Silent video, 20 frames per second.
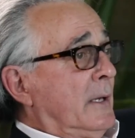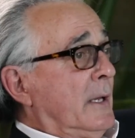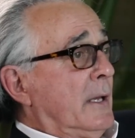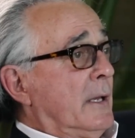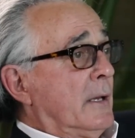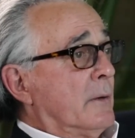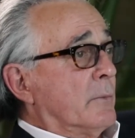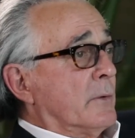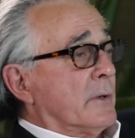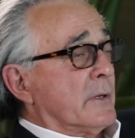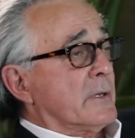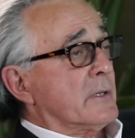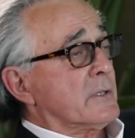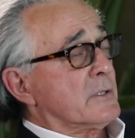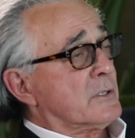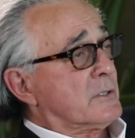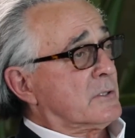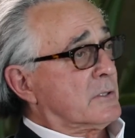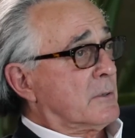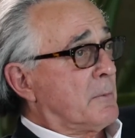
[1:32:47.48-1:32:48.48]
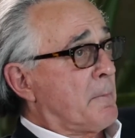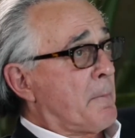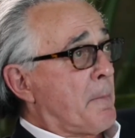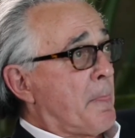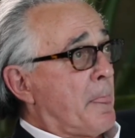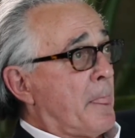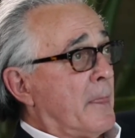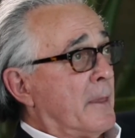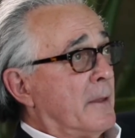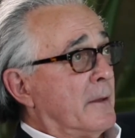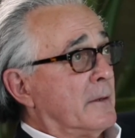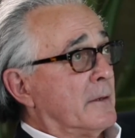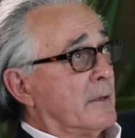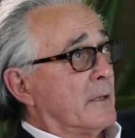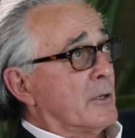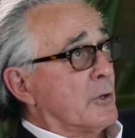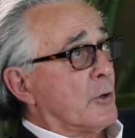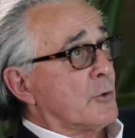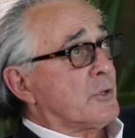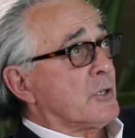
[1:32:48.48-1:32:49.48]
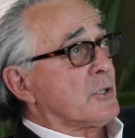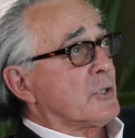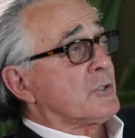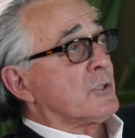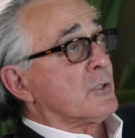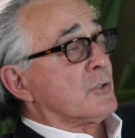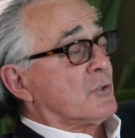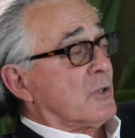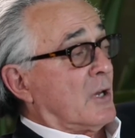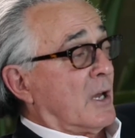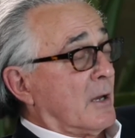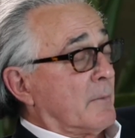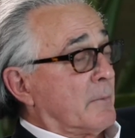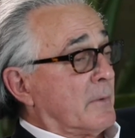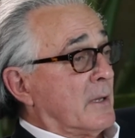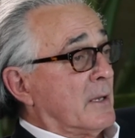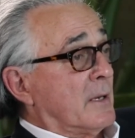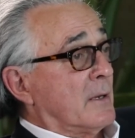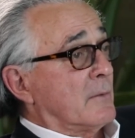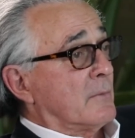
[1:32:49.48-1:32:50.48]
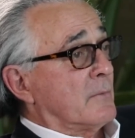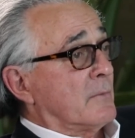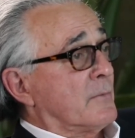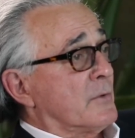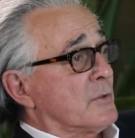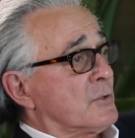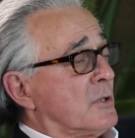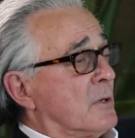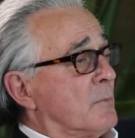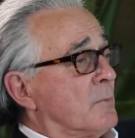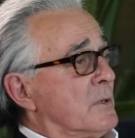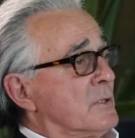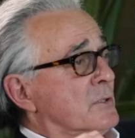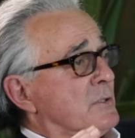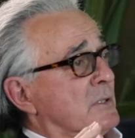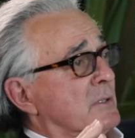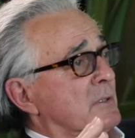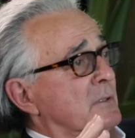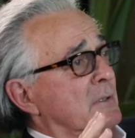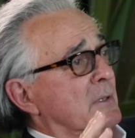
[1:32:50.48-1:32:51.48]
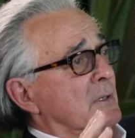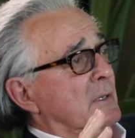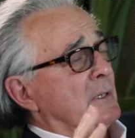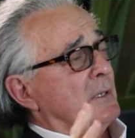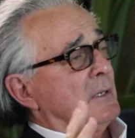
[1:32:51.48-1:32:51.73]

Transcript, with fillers: It was an artistic job, and it, for some reason,